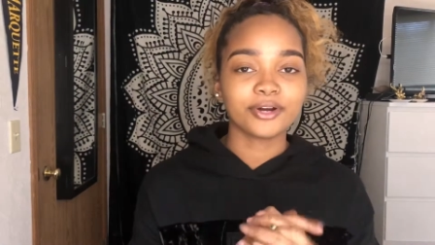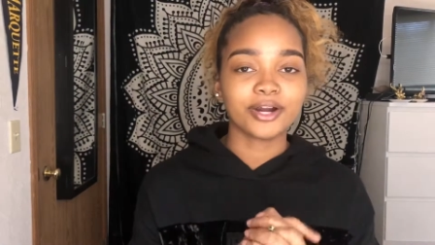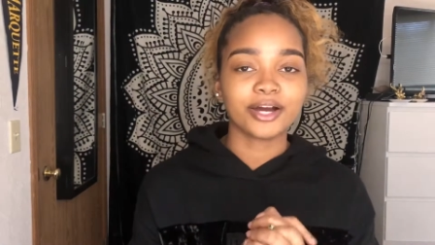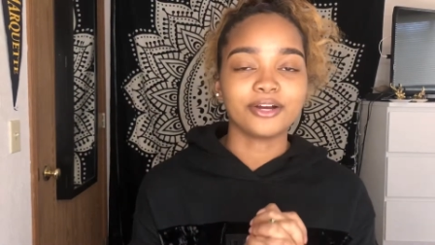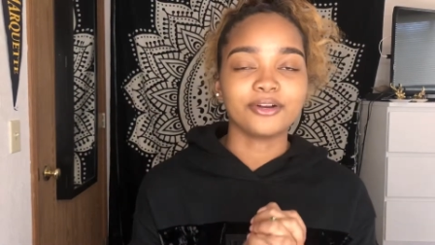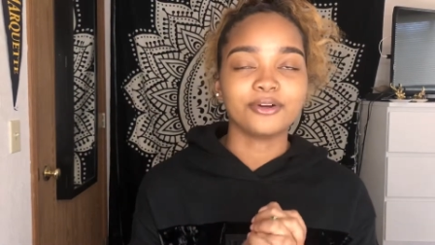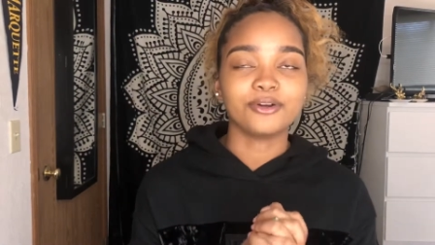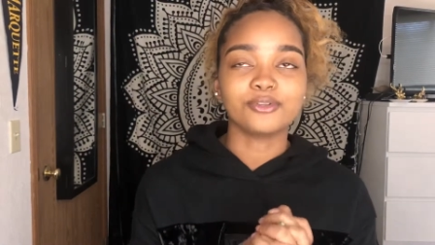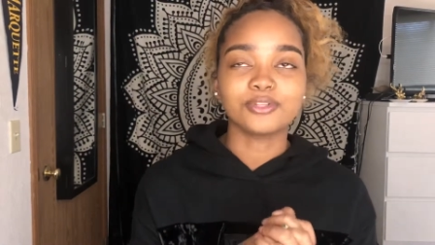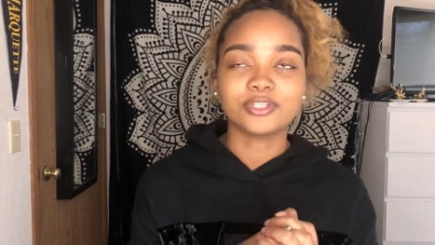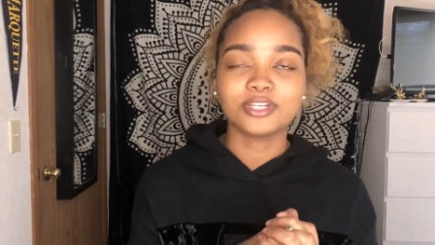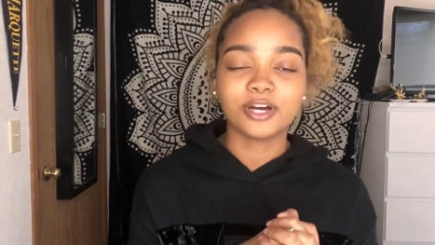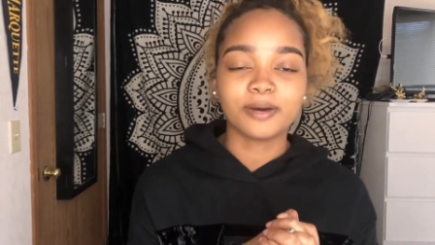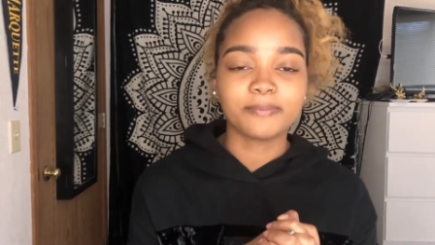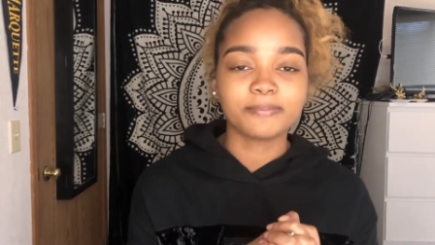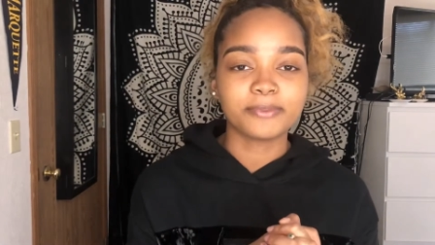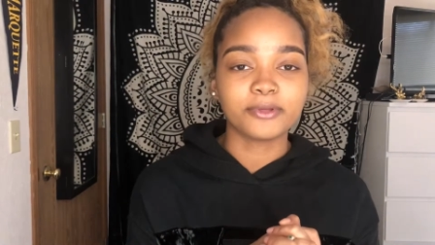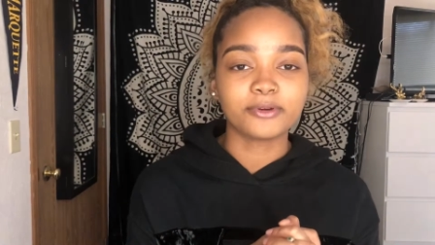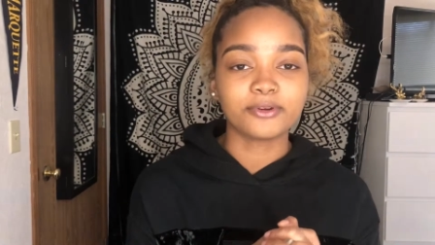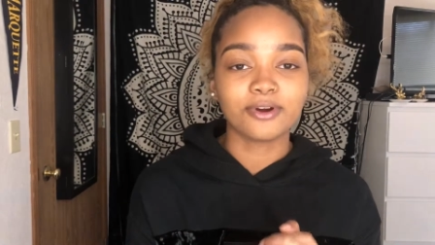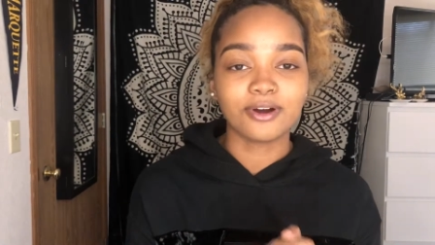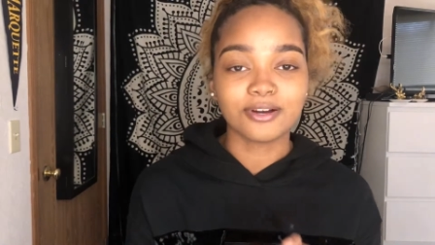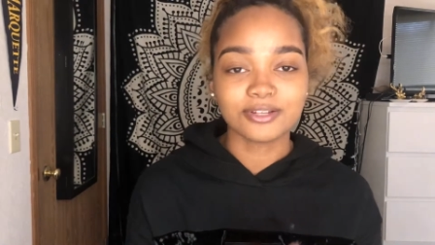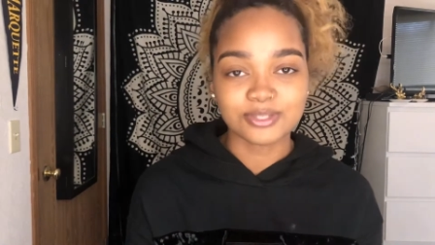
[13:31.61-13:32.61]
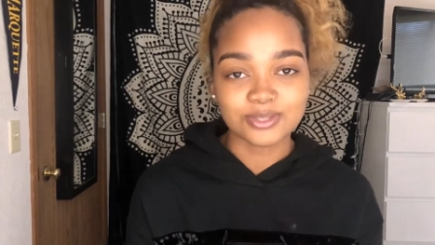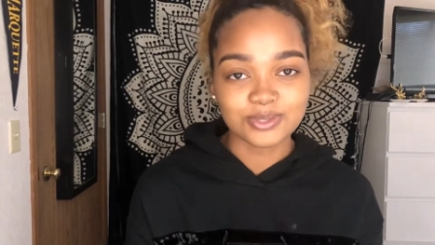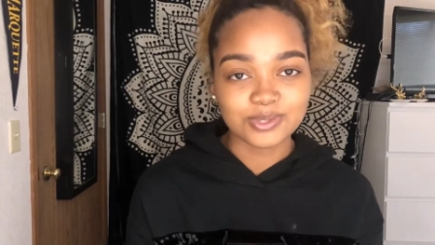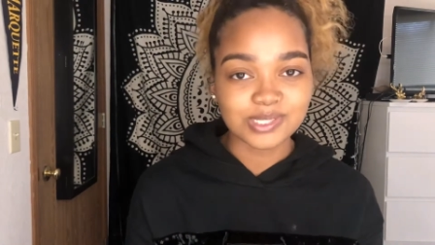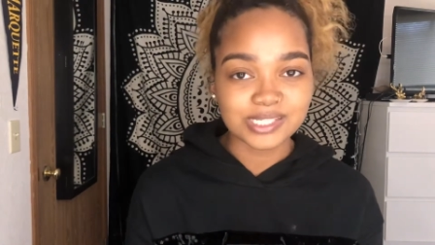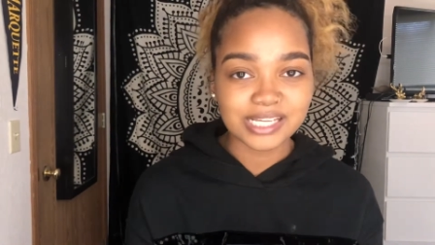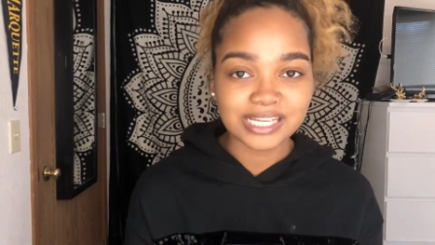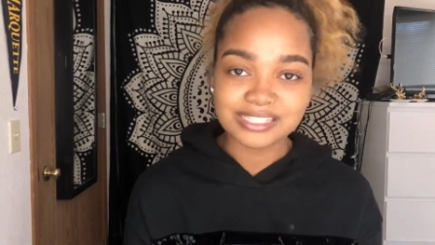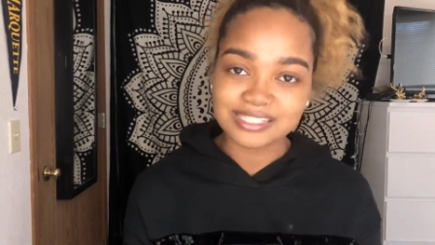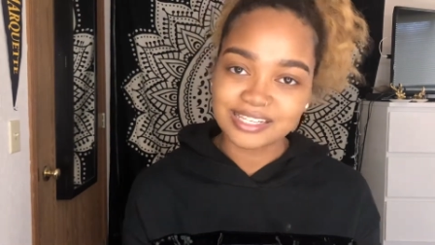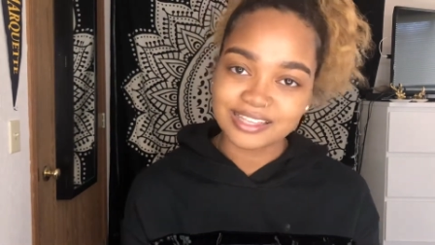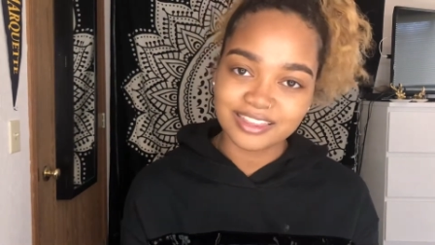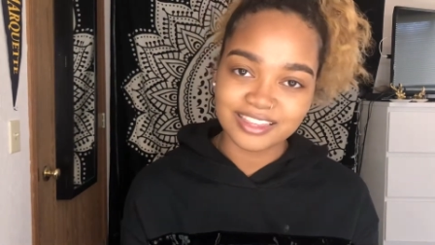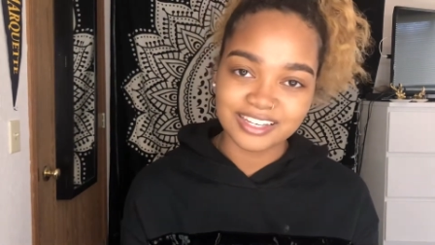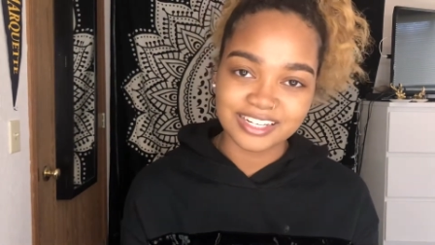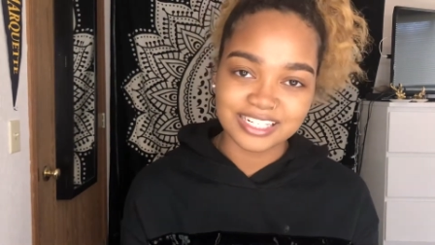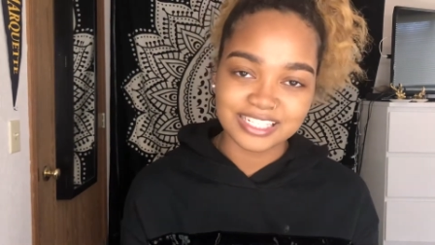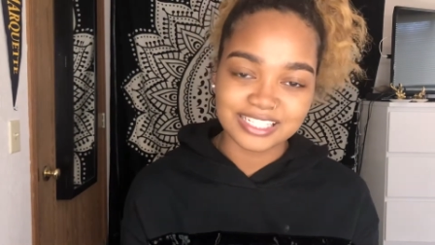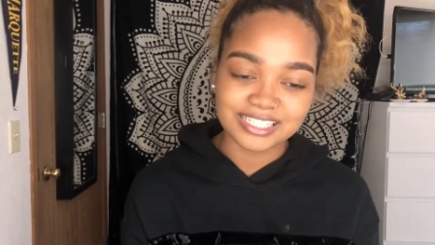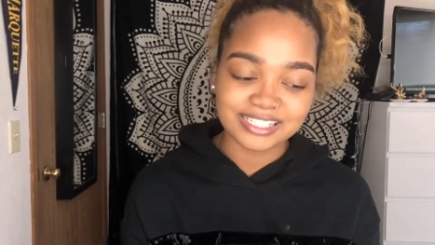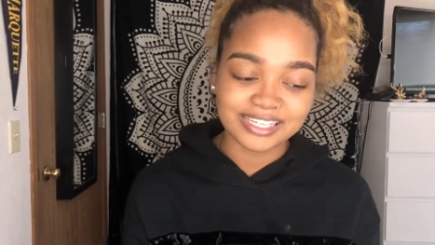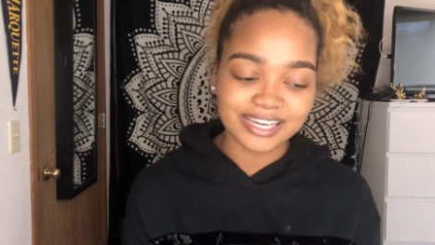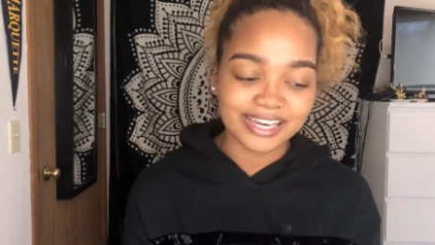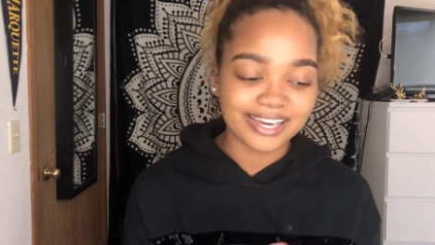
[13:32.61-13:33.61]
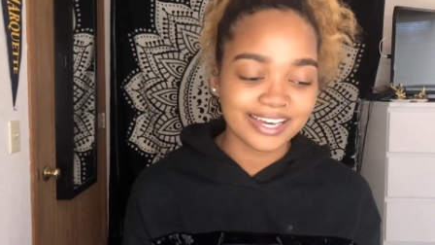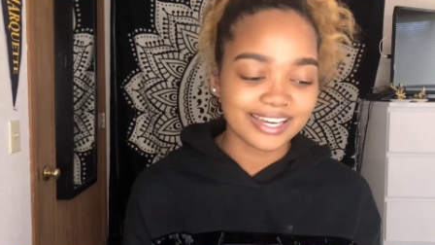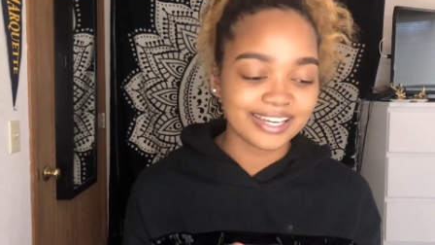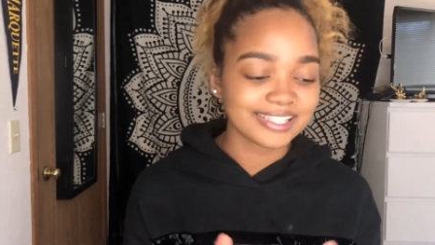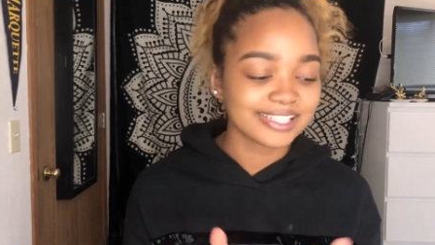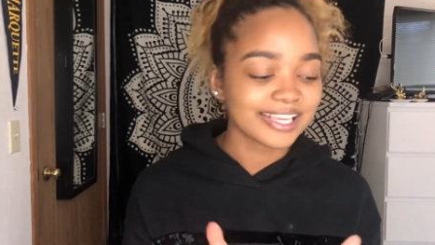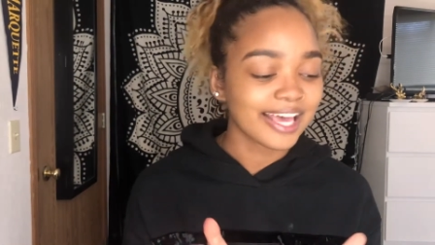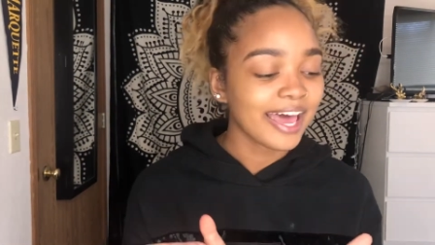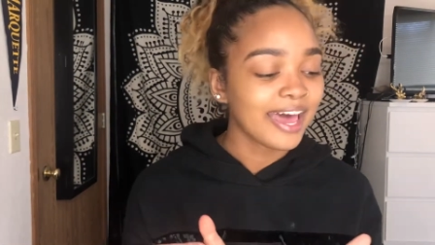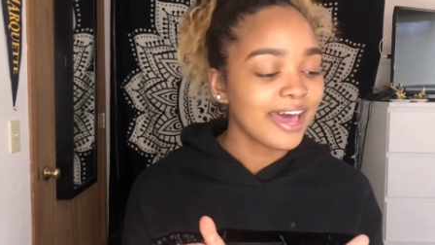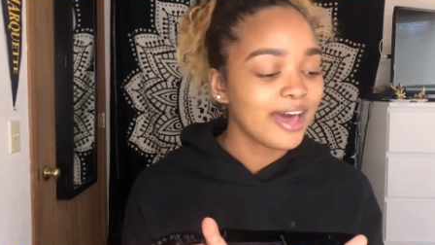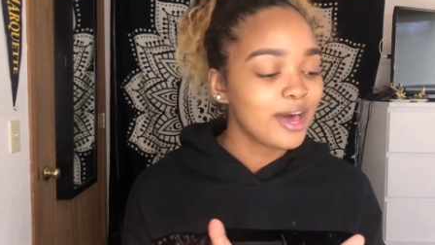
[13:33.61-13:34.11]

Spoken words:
I only upload on Tuesdays and Thursdays.